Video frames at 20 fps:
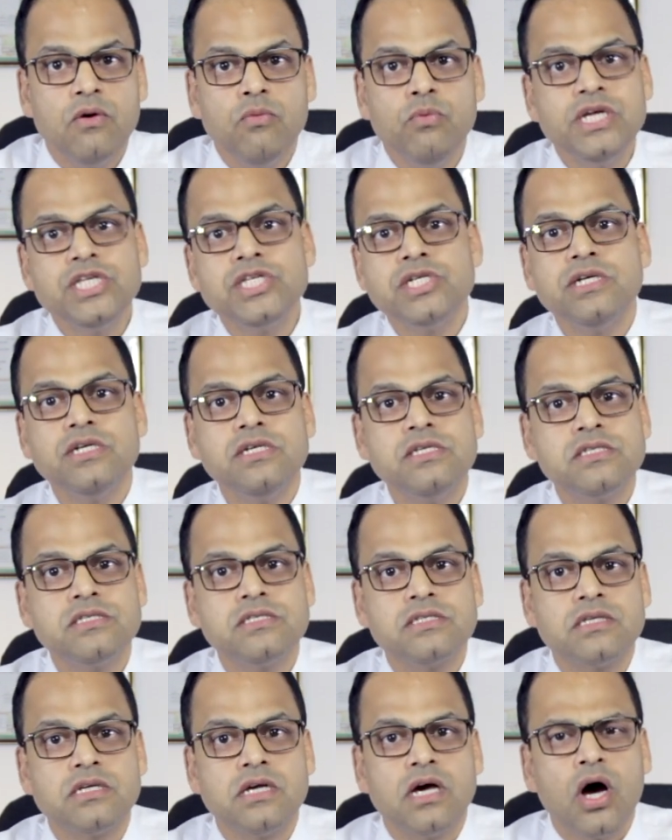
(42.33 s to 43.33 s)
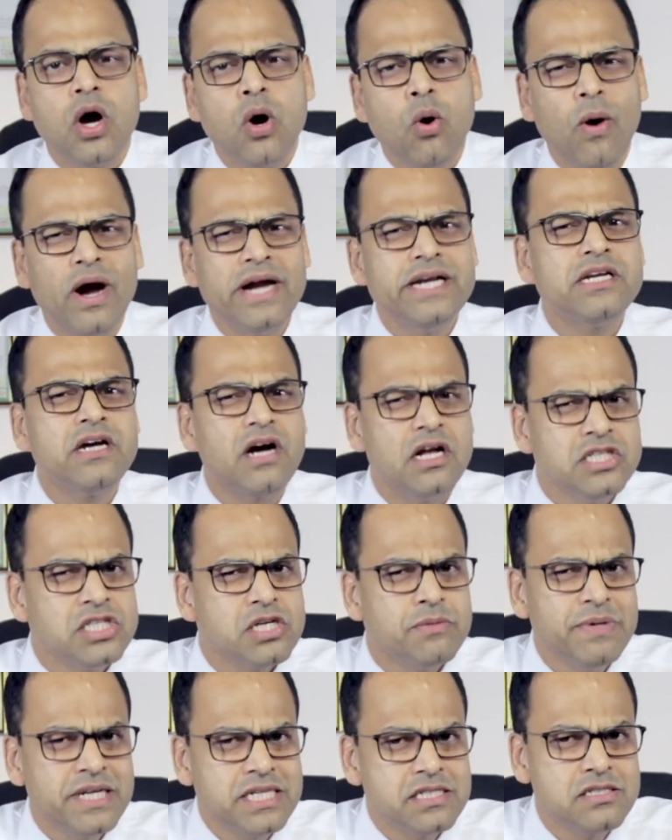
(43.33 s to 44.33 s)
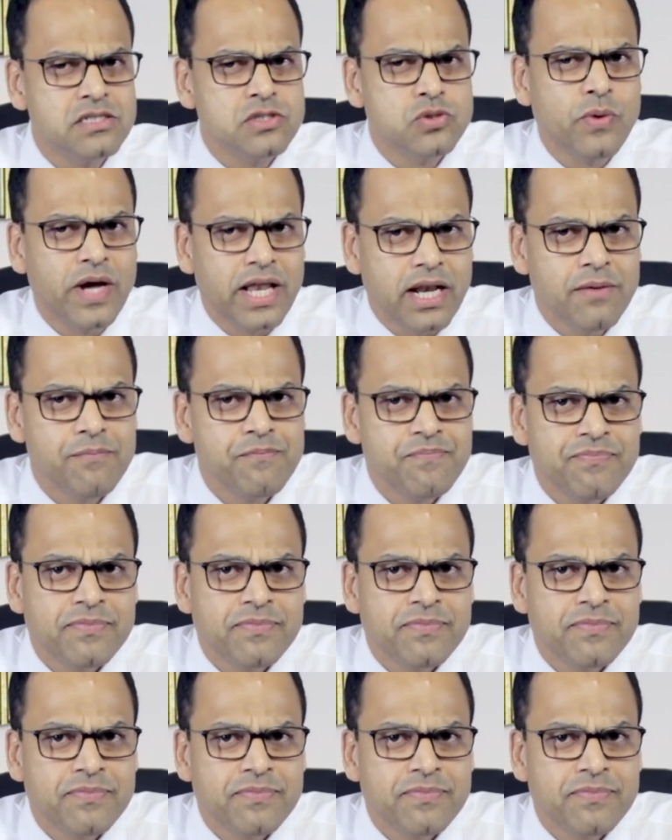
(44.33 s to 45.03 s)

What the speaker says: which is quite culture-based as well.